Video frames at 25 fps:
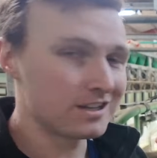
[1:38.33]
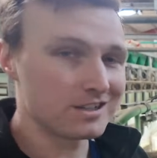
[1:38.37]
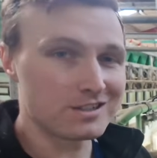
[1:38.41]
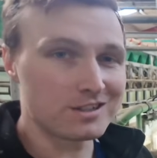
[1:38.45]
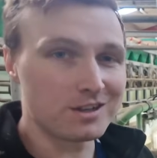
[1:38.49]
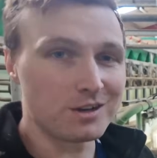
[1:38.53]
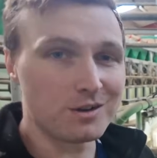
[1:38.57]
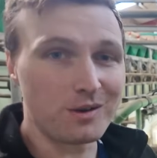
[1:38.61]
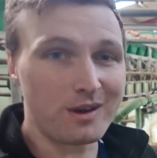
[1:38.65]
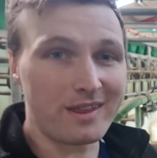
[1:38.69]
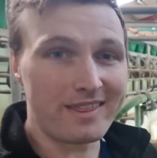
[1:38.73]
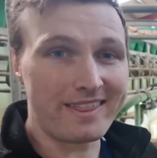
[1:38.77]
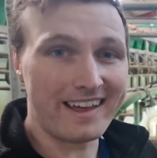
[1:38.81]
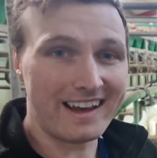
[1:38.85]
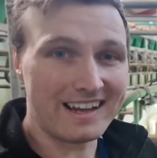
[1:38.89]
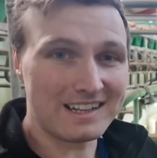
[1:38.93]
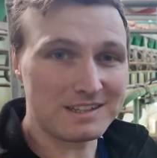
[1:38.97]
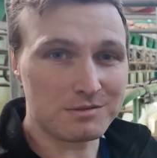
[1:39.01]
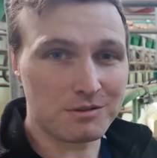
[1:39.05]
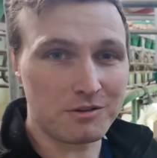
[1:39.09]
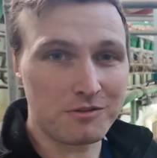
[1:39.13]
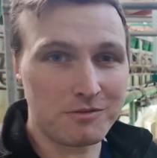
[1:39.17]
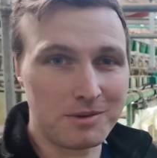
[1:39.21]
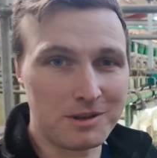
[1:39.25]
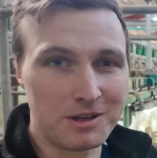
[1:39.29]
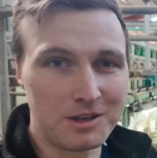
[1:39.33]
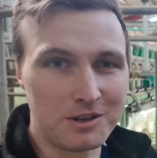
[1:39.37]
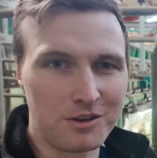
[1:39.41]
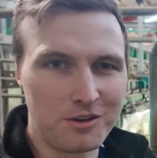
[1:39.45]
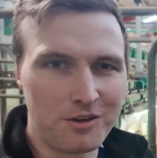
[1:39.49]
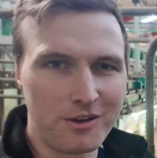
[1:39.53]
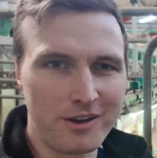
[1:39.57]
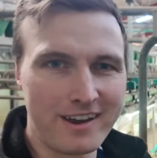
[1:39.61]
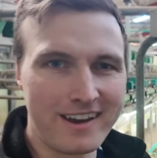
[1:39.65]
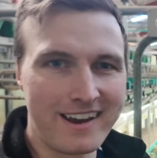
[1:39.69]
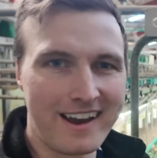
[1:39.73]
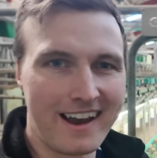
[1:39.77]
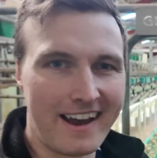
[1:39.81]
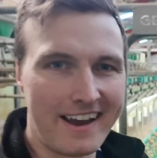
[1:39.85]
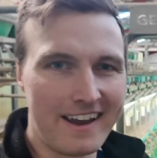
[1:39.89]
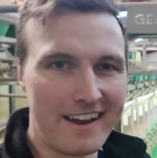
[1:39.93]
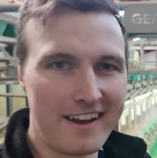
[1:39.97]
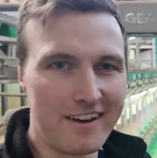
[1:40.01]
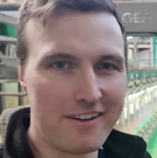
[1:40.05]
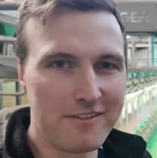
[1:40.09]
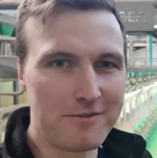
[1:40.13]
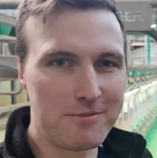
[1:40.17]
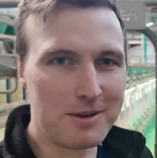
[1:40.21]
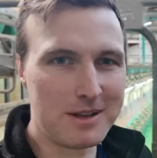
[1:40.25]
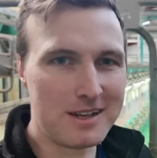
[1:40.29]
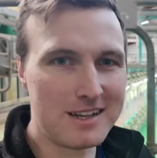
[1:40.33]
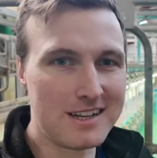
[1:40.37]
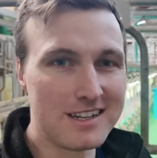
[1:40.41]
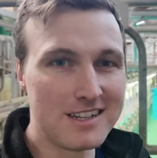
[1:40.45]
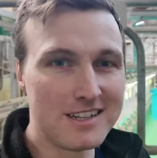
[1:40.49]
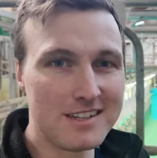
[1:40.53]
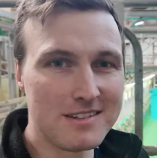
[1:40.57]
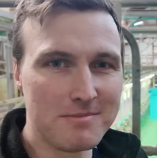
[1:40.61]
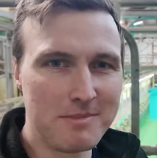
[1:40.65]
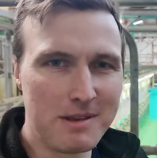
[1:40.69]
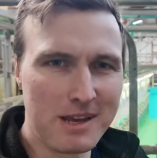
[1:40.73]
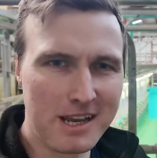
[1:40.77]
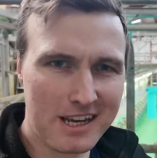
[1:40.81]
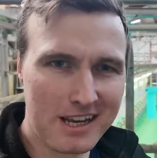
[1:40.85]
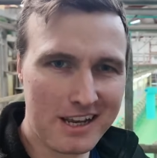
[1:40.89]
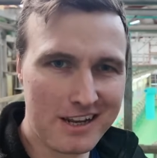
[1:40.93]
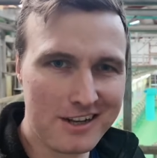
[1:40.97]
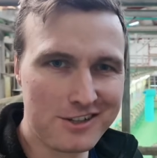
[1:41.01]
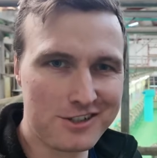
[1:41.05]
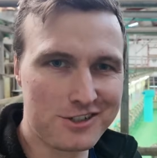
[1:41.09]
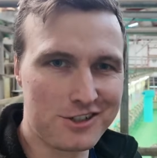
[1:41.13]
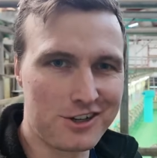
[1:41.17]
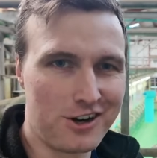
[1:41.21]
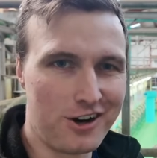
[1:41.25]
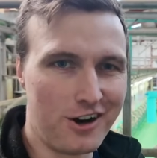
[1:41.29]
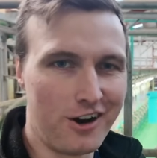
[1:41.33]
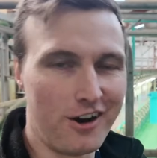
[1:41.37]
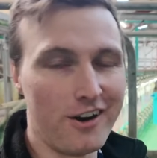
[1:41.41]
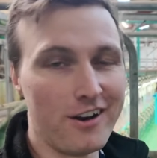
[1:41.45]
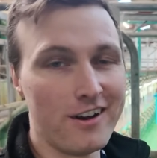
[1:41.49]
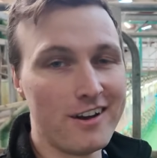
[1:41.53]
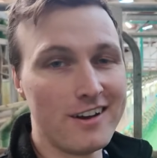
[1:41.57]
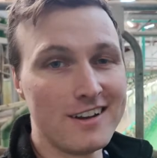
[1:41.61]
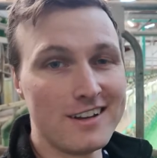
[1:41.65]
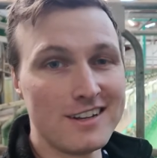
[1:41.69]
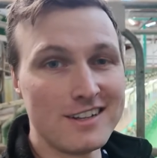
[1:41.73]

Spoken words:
So that's what we've been doing. I have been making sure